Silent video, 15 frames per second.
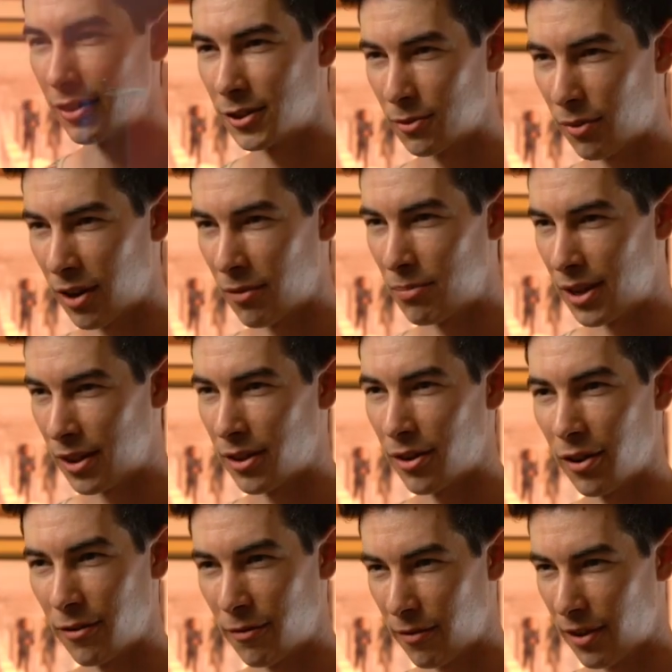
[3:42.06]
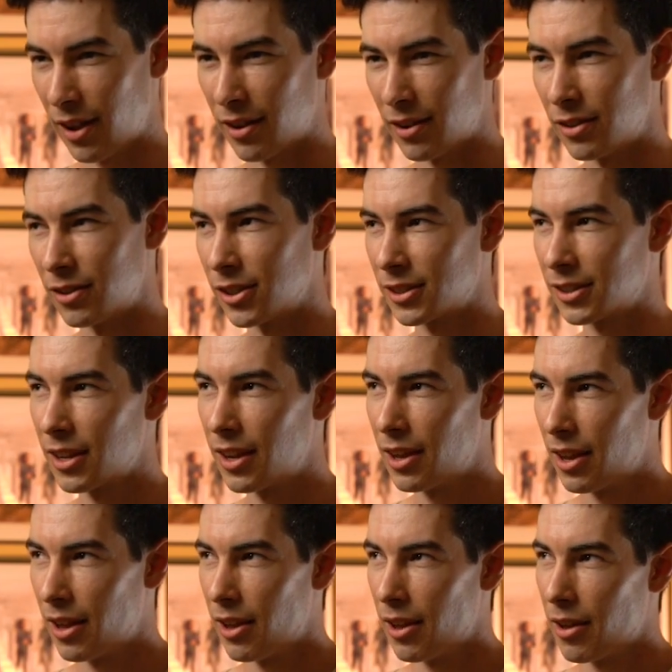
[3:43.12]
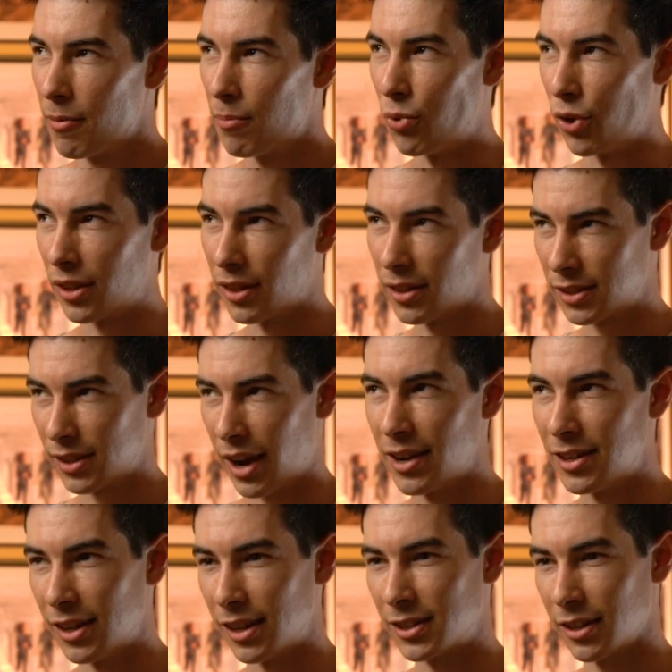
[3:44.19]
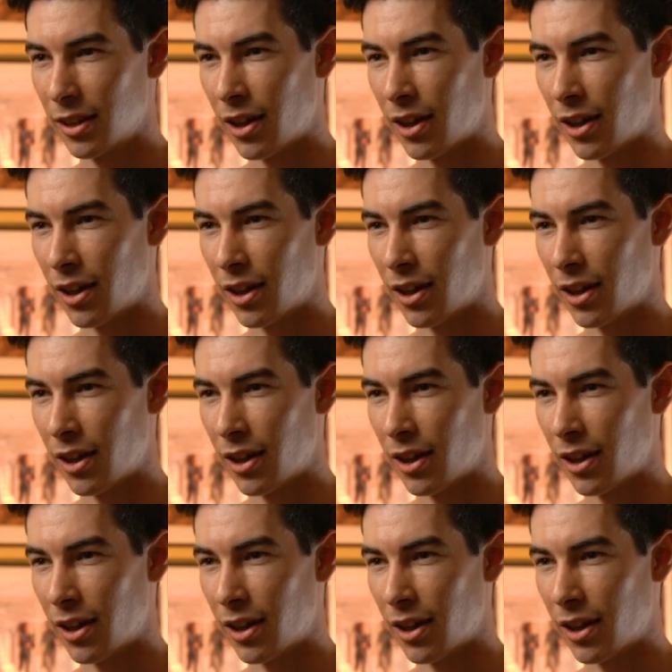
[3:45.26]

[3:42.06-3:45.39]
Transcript: I just want to be there and just bring this idea to